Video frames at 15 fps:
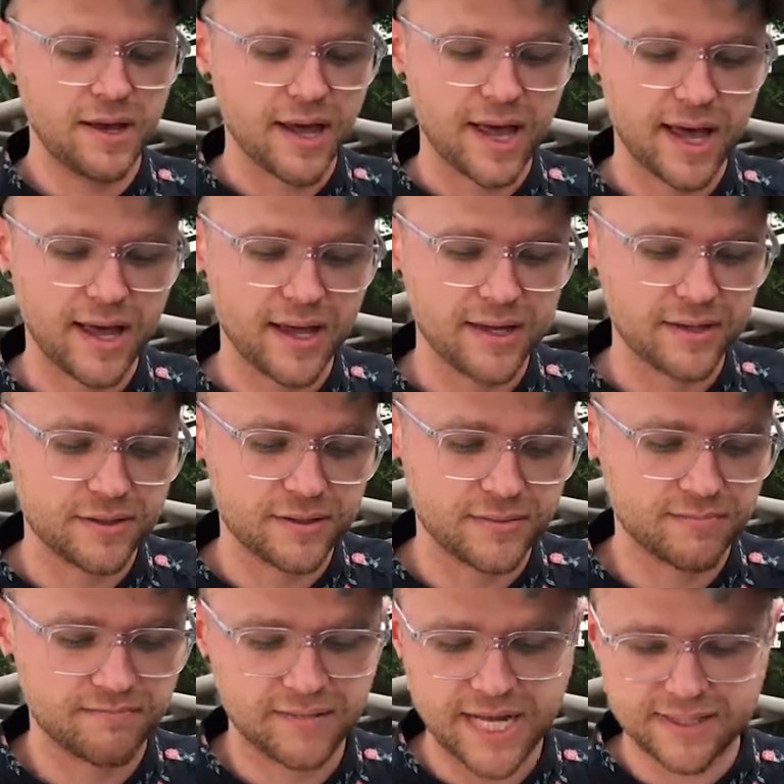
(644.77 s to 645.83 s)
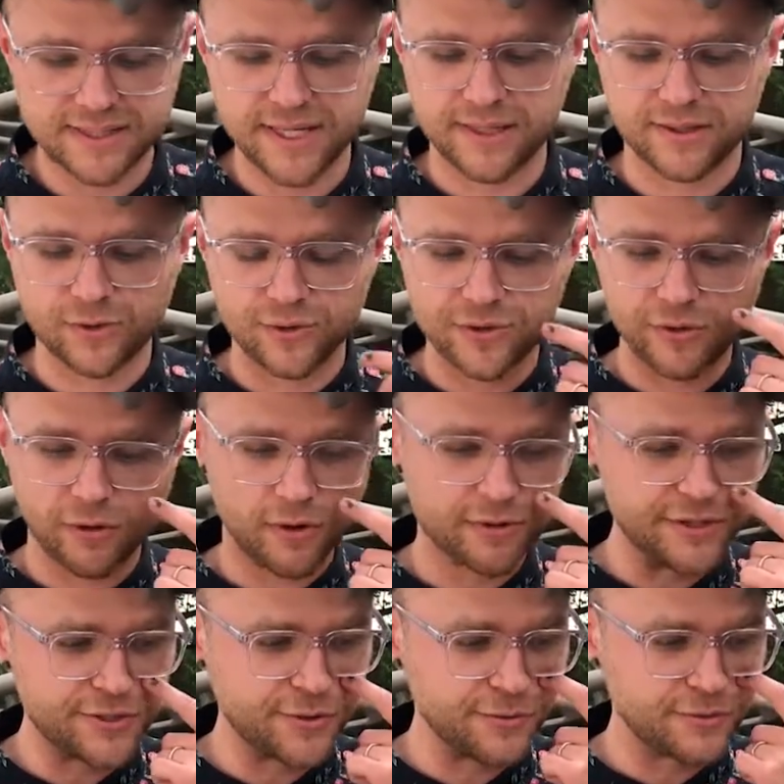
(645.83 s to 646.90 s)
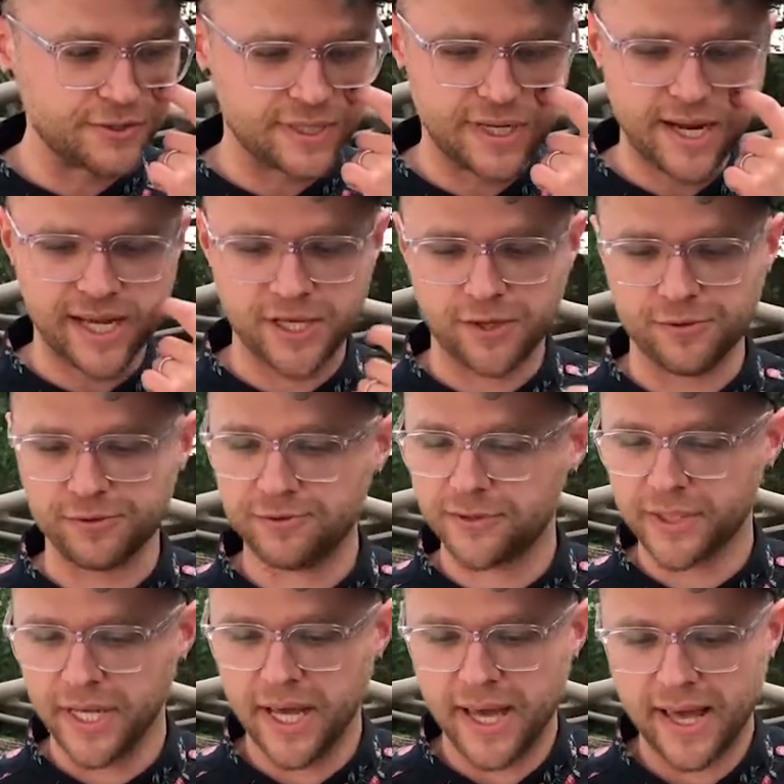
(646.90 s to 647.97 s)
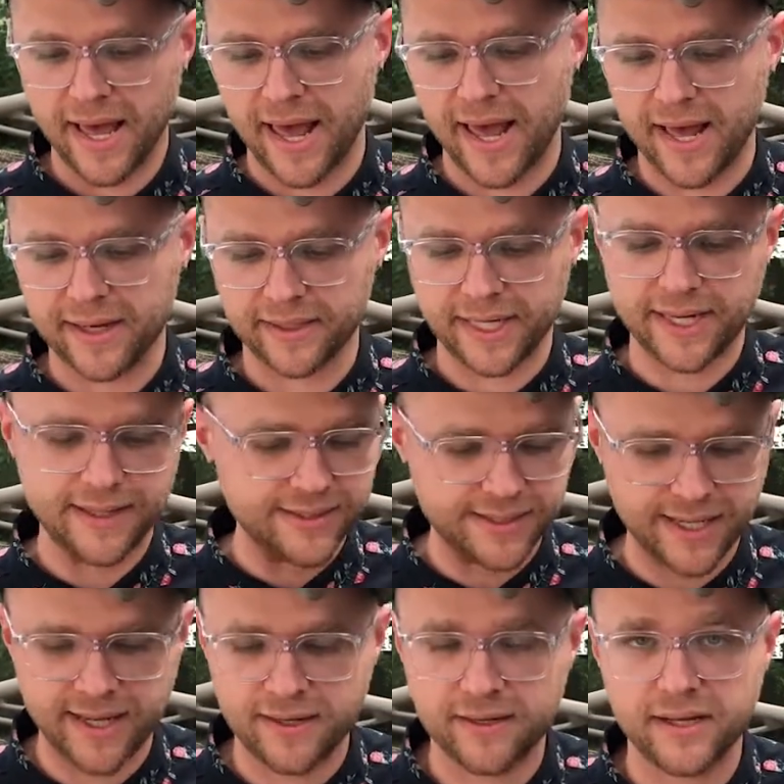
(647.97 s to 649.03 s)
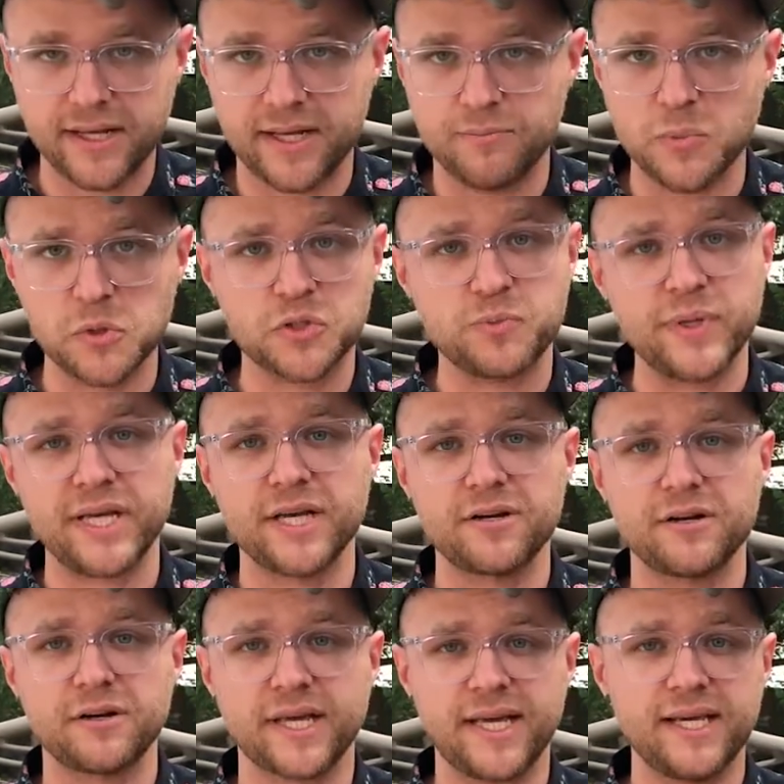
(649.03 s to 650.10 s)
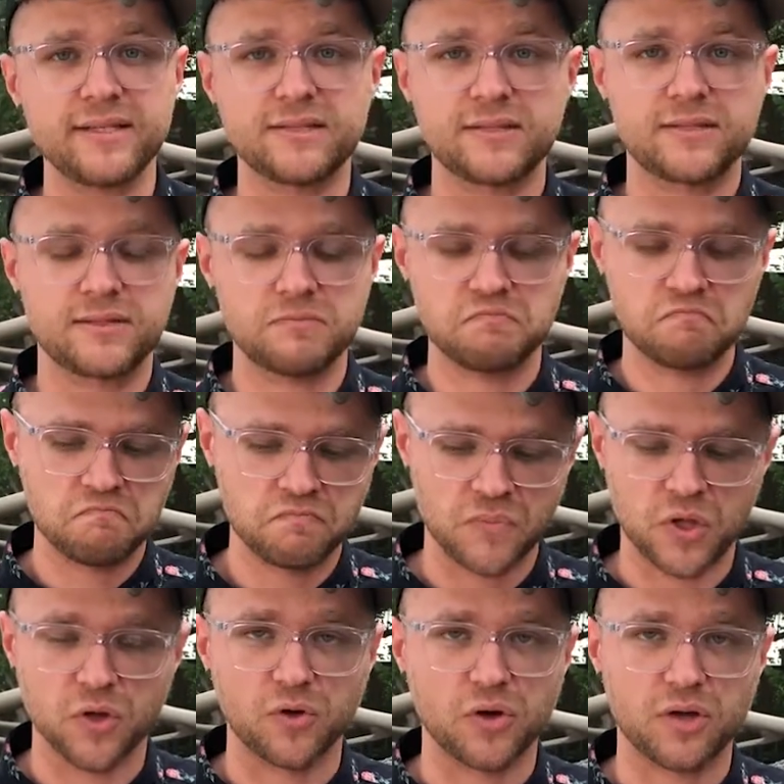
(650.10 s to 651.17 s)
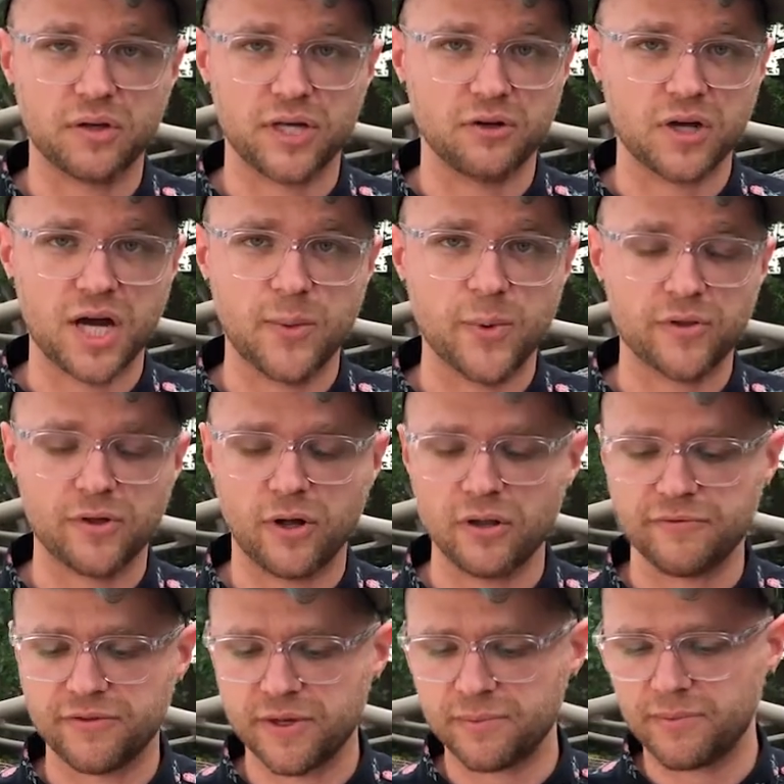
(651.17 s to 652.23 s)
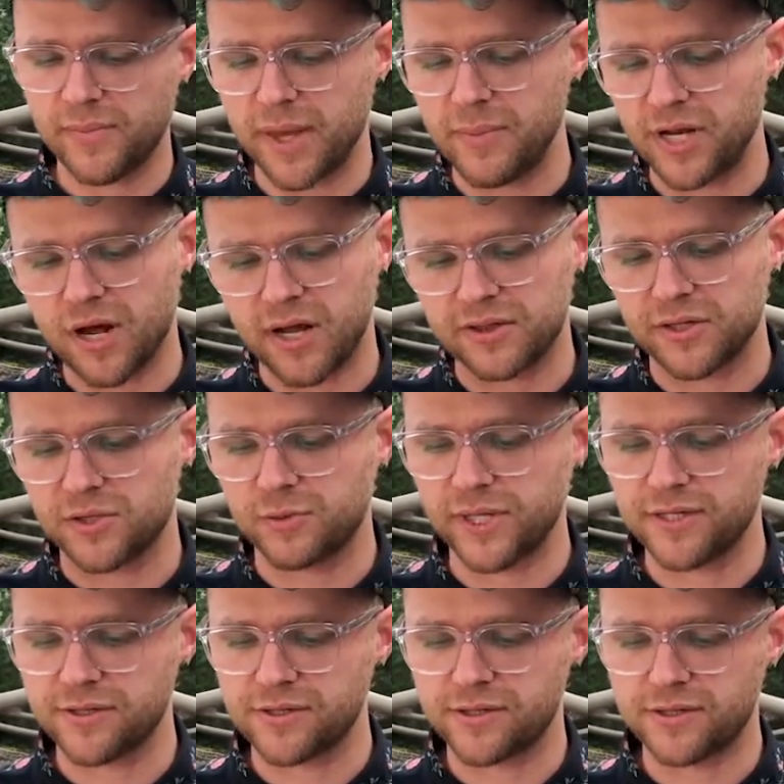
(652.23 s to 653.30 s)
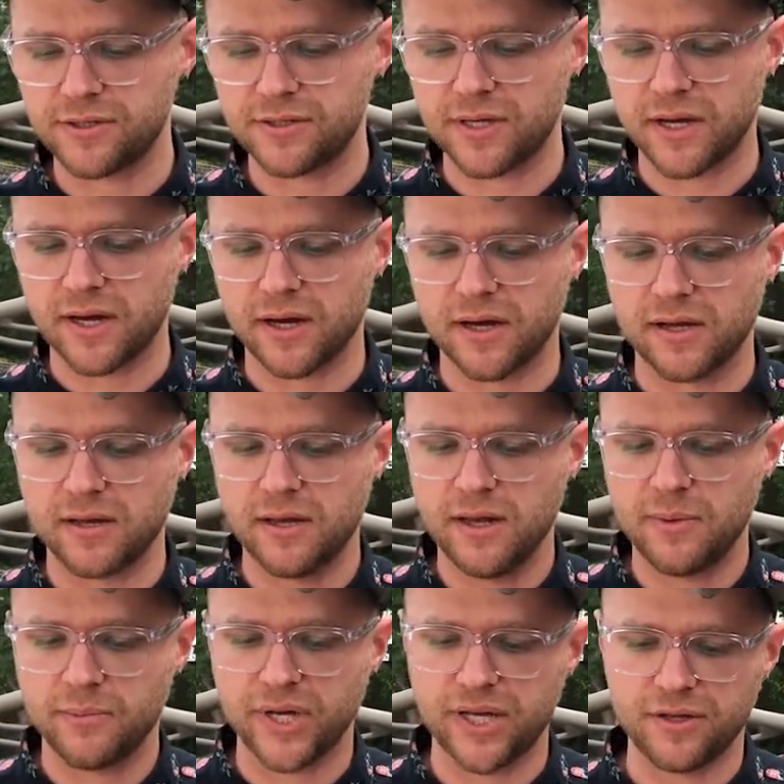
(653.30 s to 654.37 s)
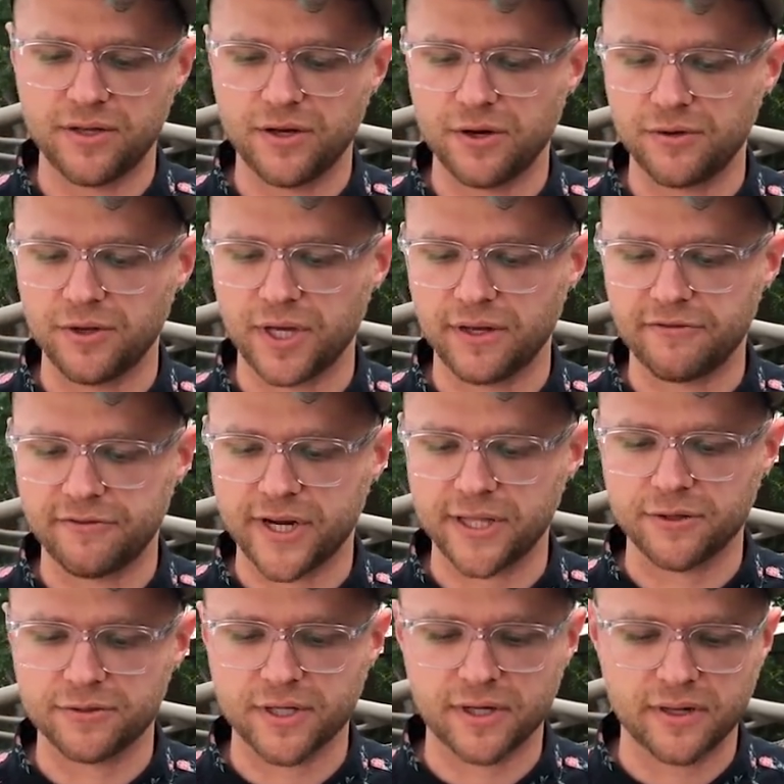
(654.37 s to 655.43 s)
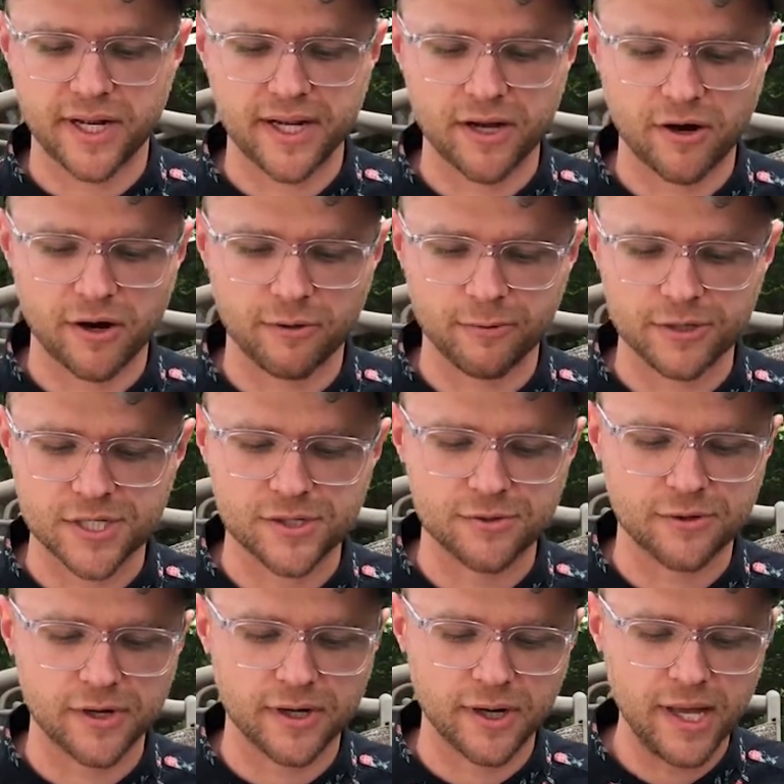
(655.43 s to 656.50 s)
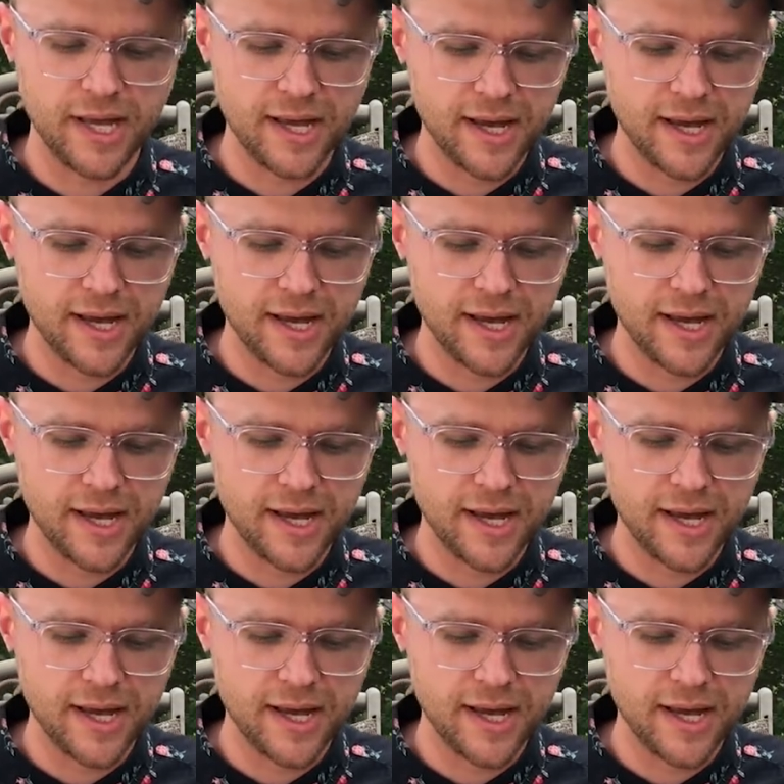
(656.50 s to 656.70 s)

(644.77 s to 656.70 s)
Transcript: And that's it. Those are all the tools that I use. And like I said, in most beginner kits, it'll come with all of them. Maybe not the tweezers, but you can find those at any hardware store.